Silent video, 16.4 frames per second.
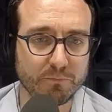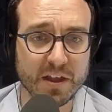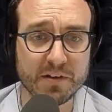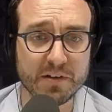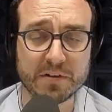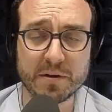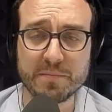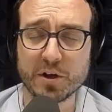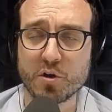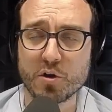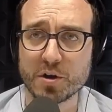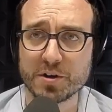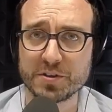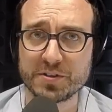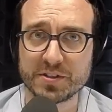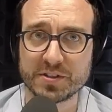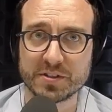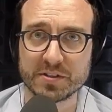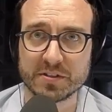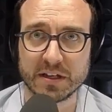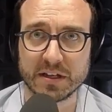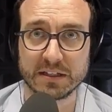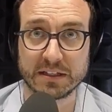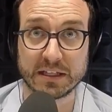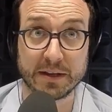from the course
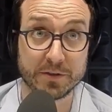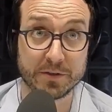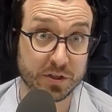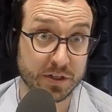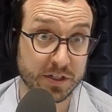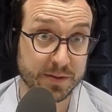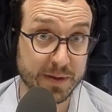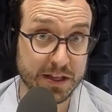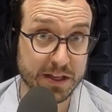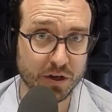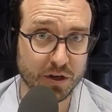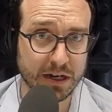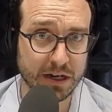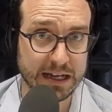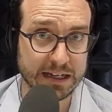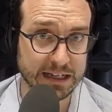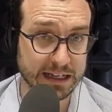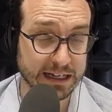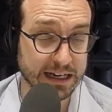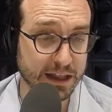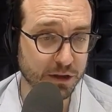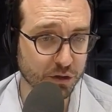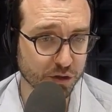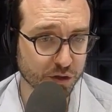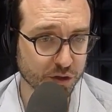in Televisión Española, en la
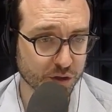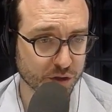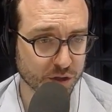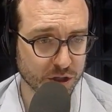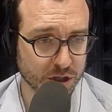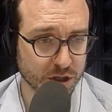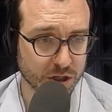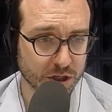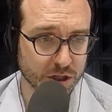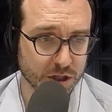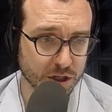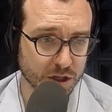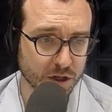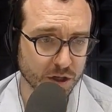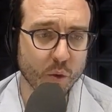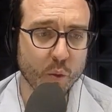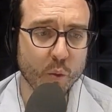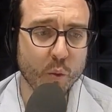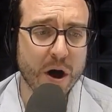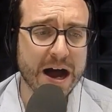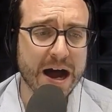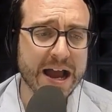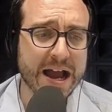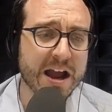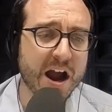dos,
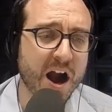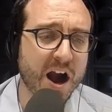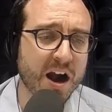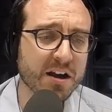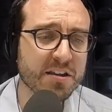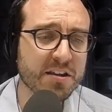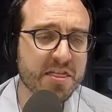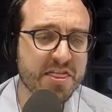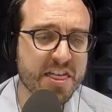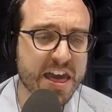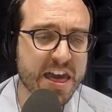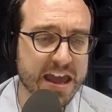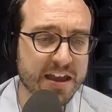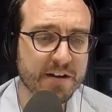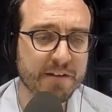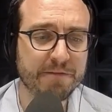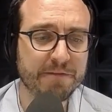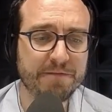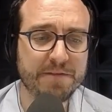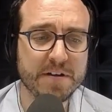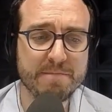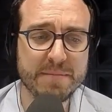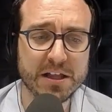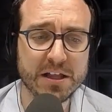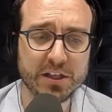why aren't they
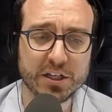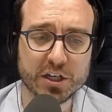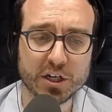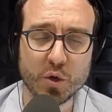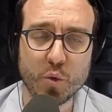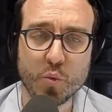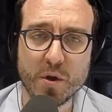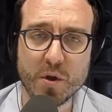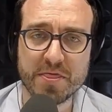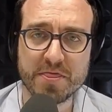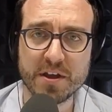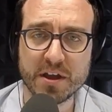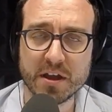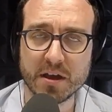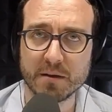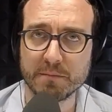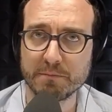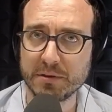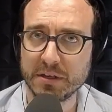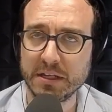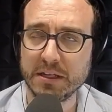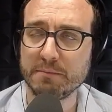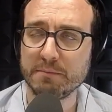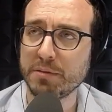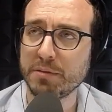familiar with the
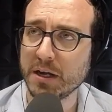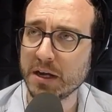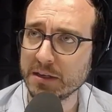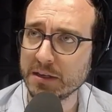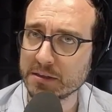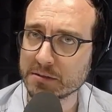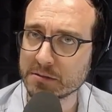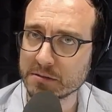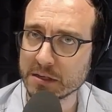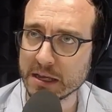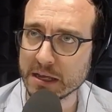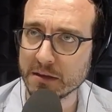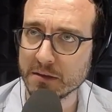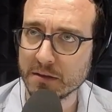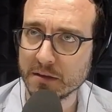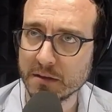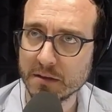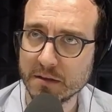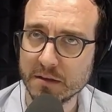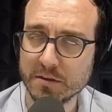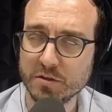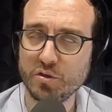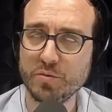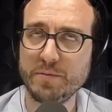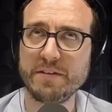company policy?
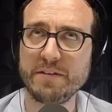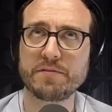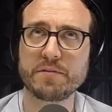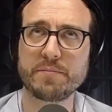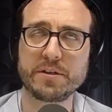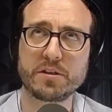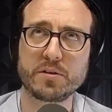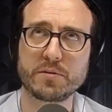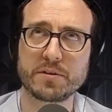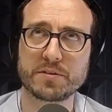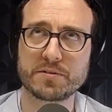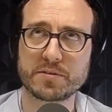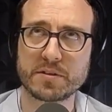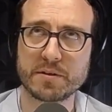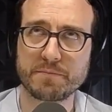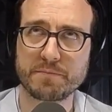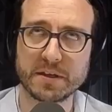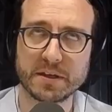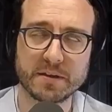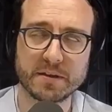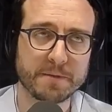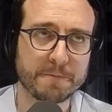To be familiar with something.